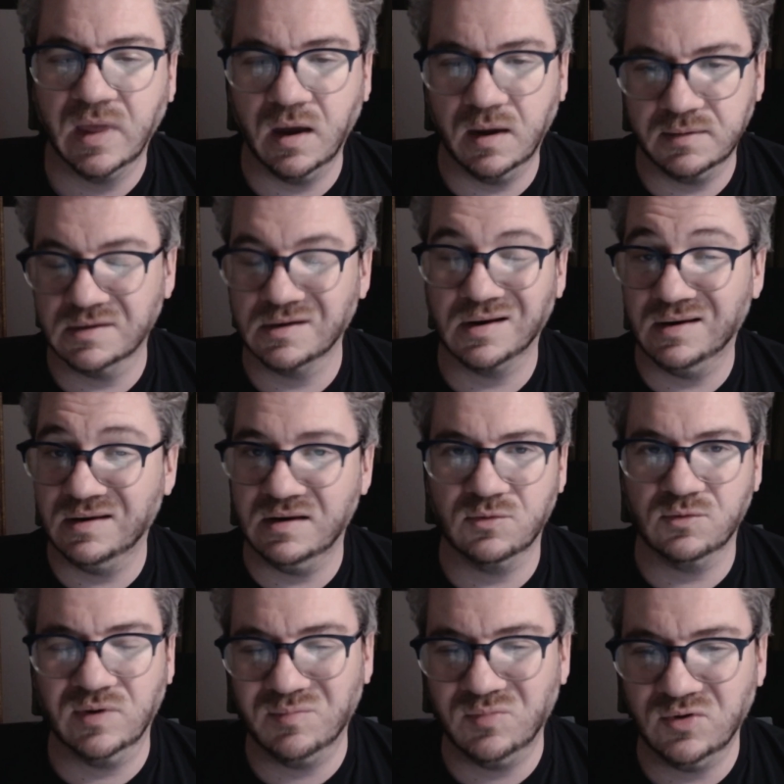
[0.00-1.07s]
You're going to need
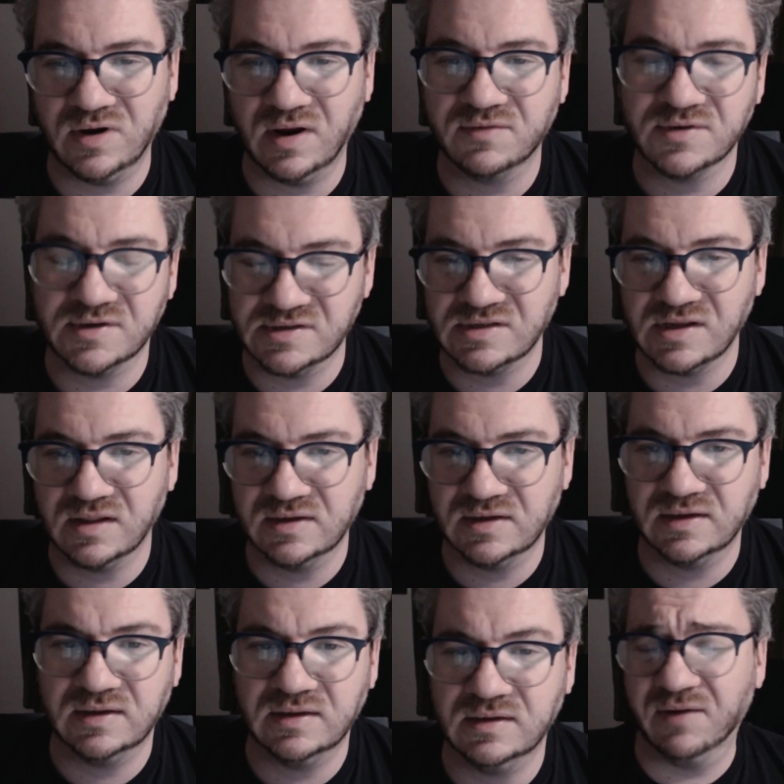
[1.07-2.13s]
to reboot after
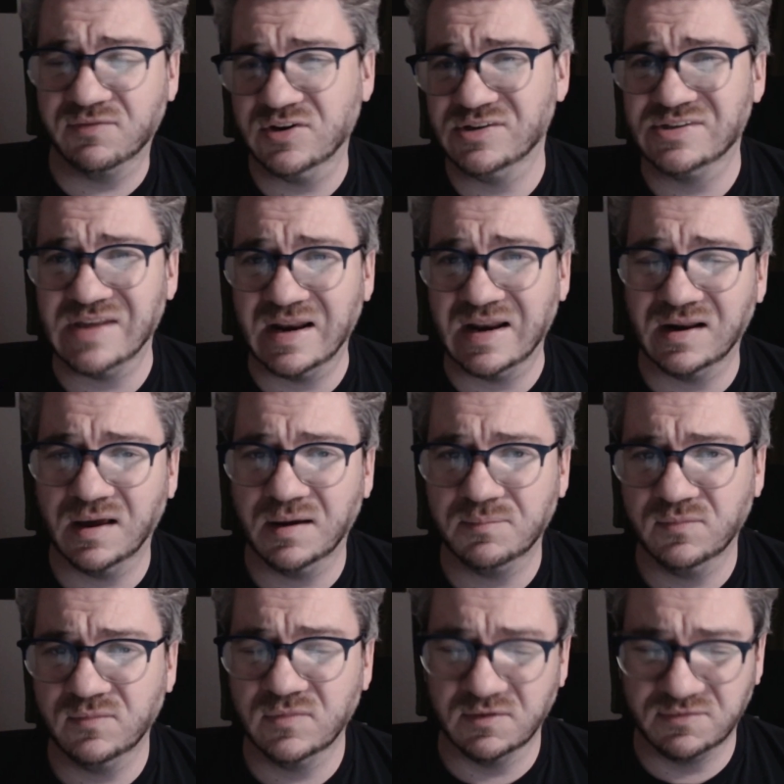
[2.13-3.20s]
installing it. After you set it
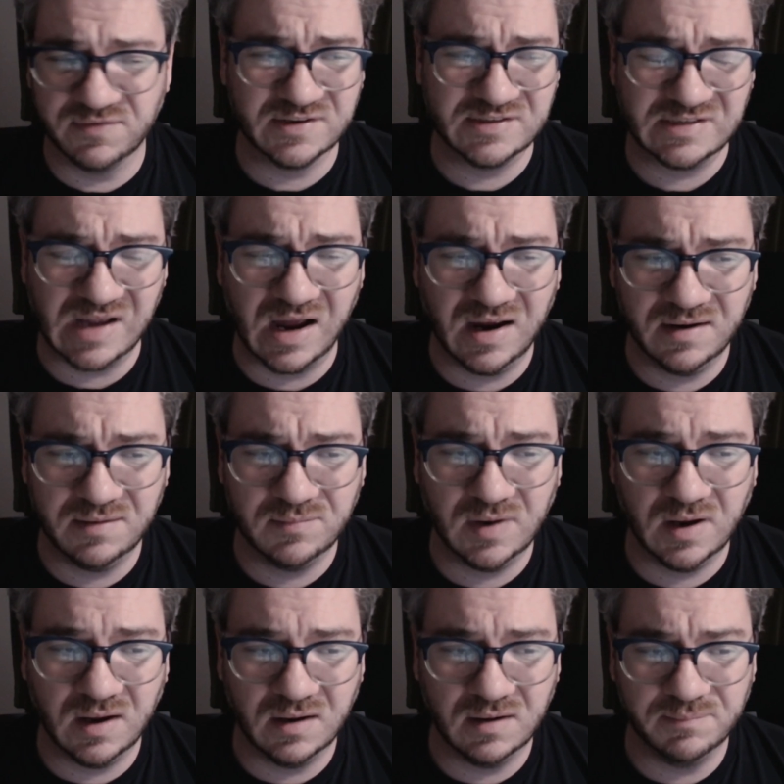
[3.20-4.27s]
up the first time,
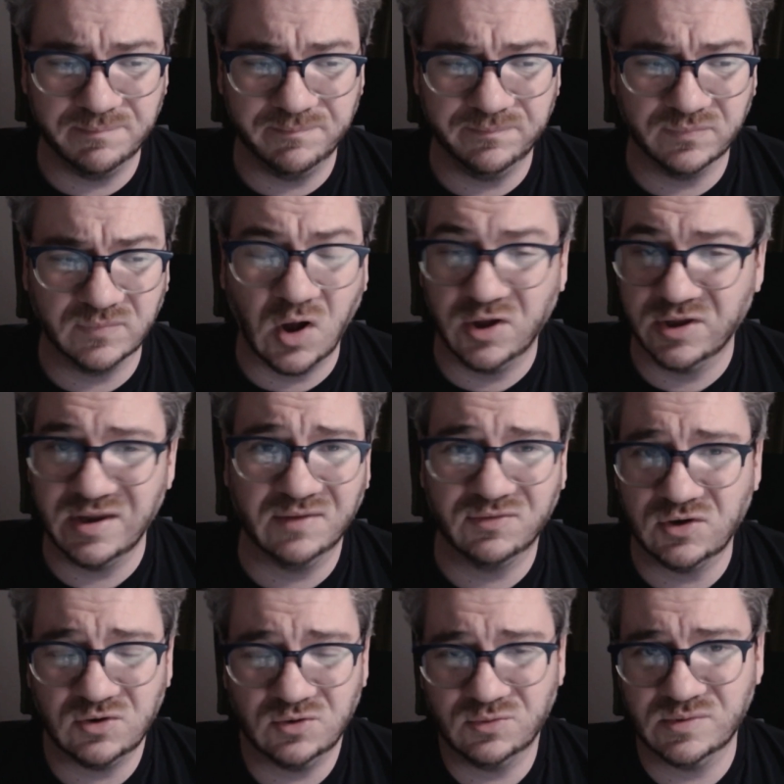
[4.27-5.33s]
all you have
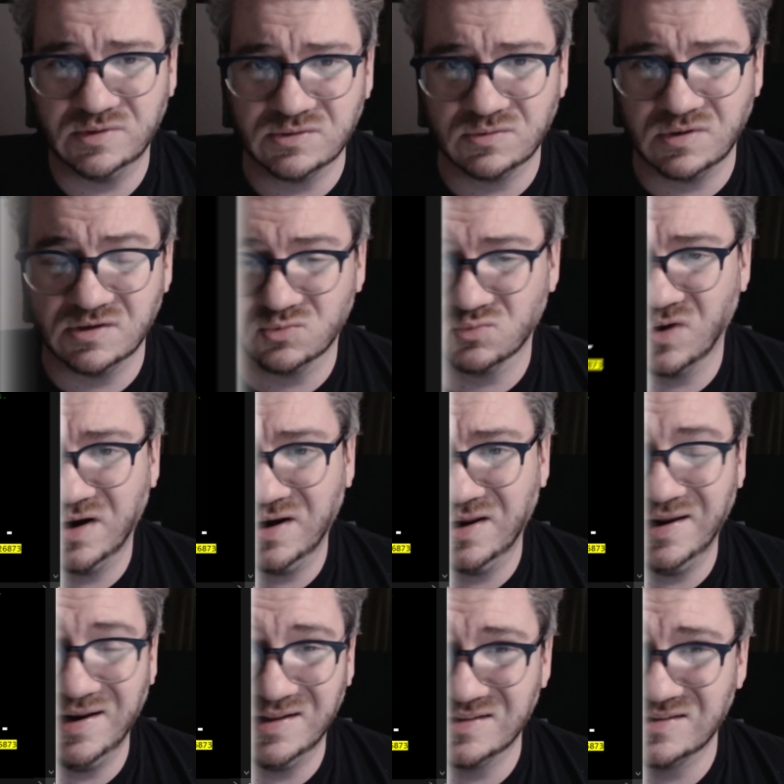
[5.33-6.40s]
to do is run
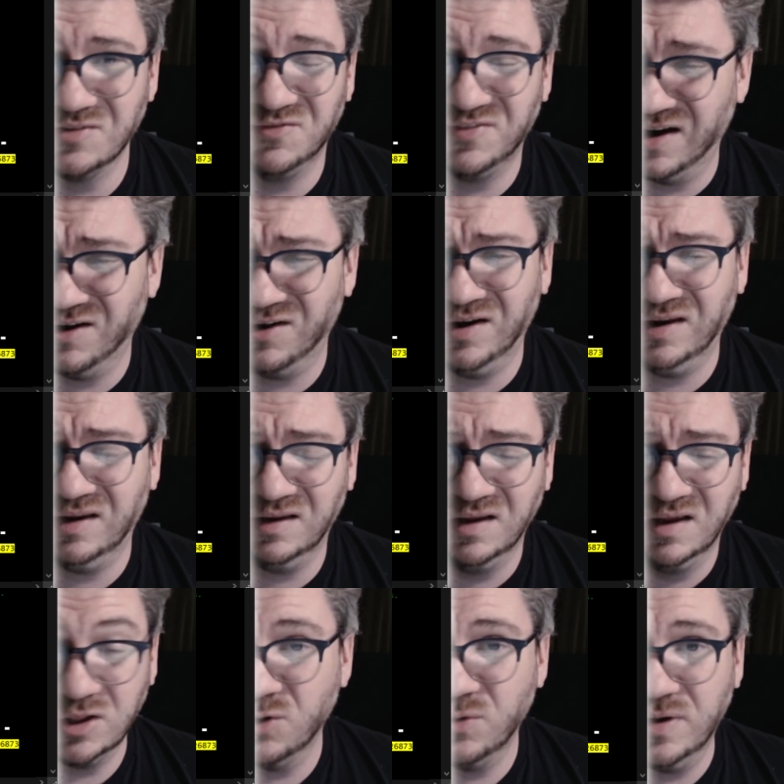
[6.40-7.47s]
it, and it's a very
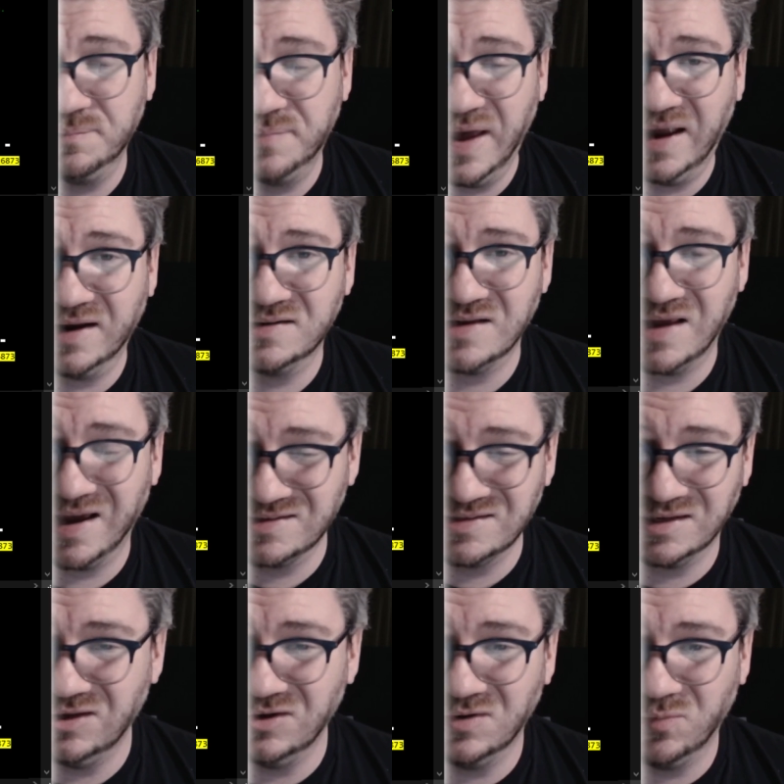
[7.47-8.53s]
low impact
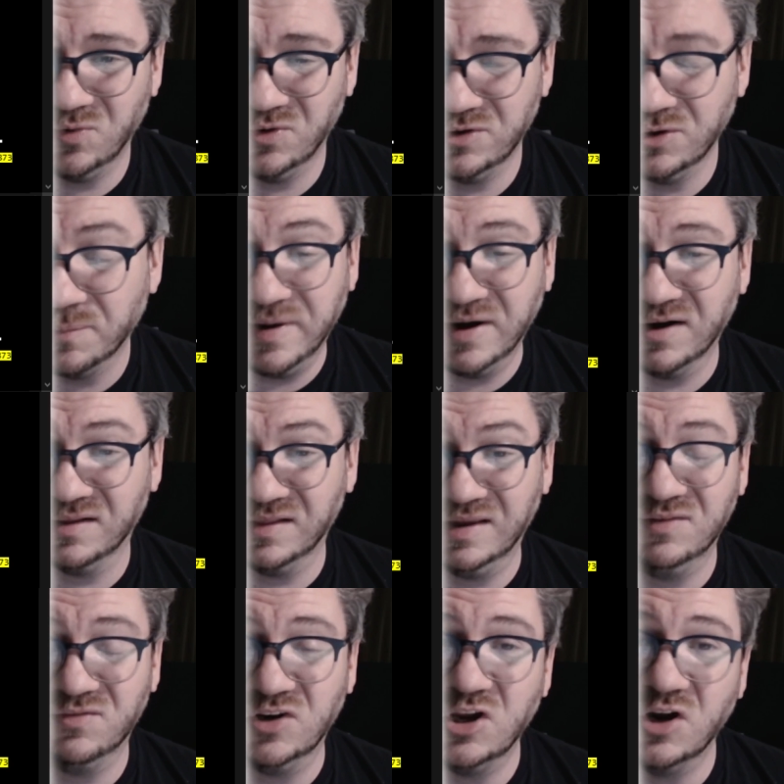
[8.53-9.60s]
executable. You'll barely
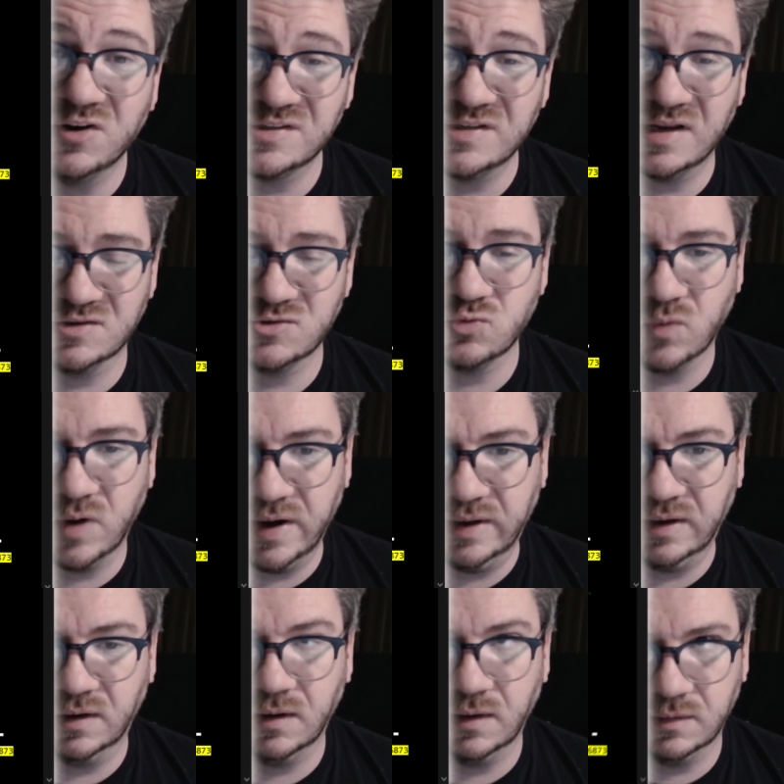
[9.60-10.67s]
even notice that it's
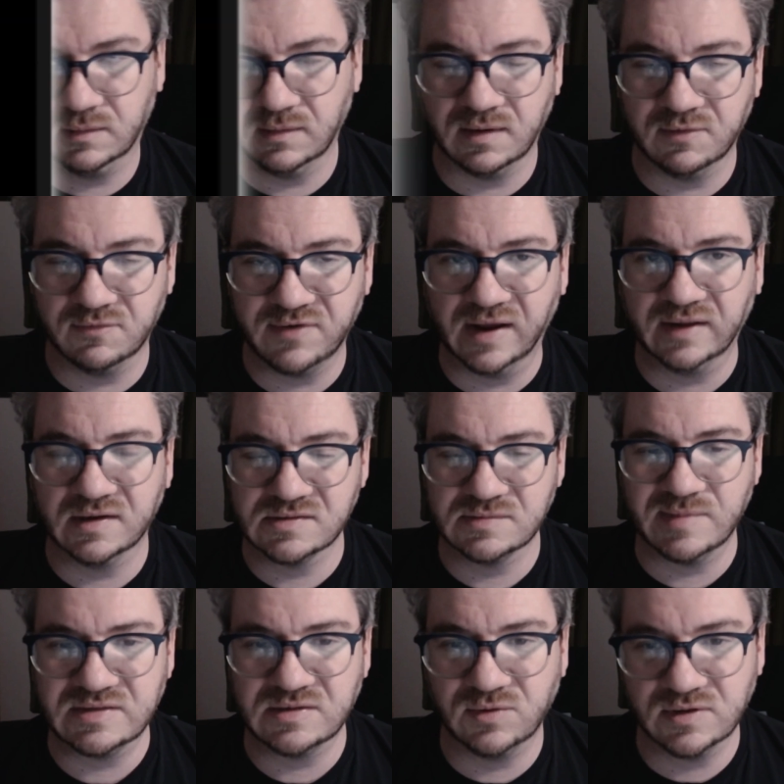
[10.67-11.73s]
running other than the fact that it's
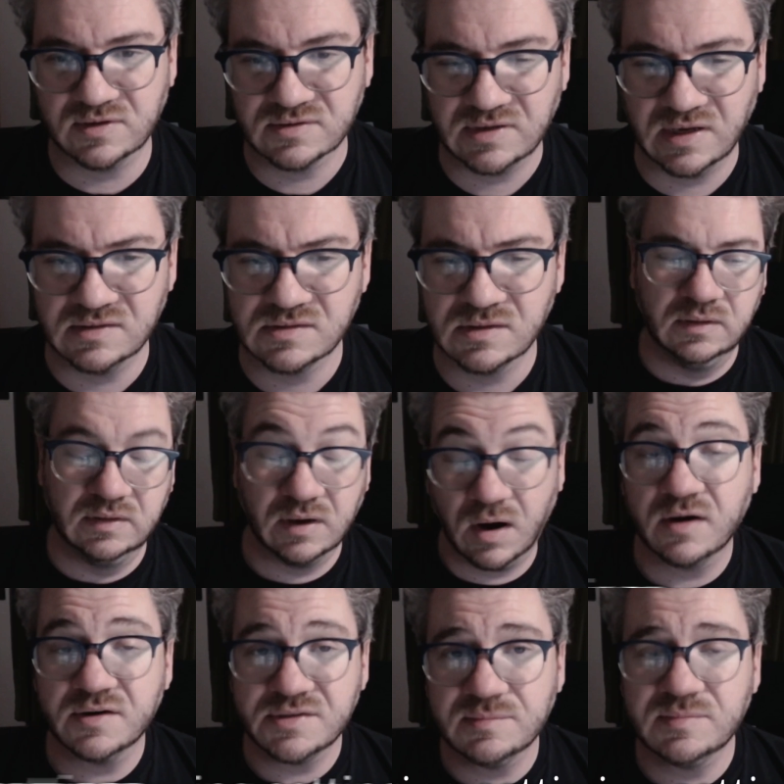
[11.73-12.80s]
messing with your sens. There
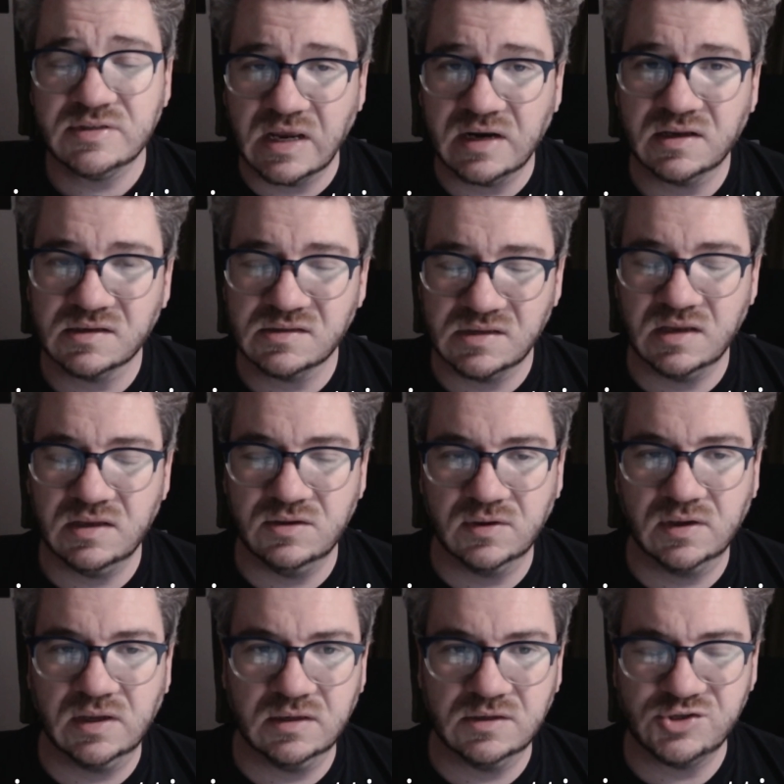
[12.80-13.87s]
are some settings that
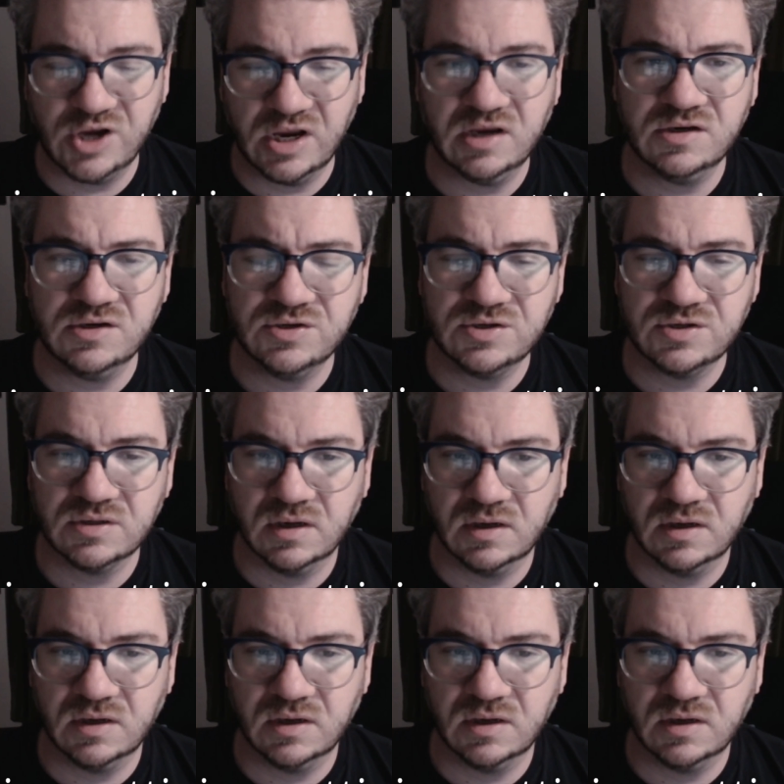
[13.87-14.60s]
you can change.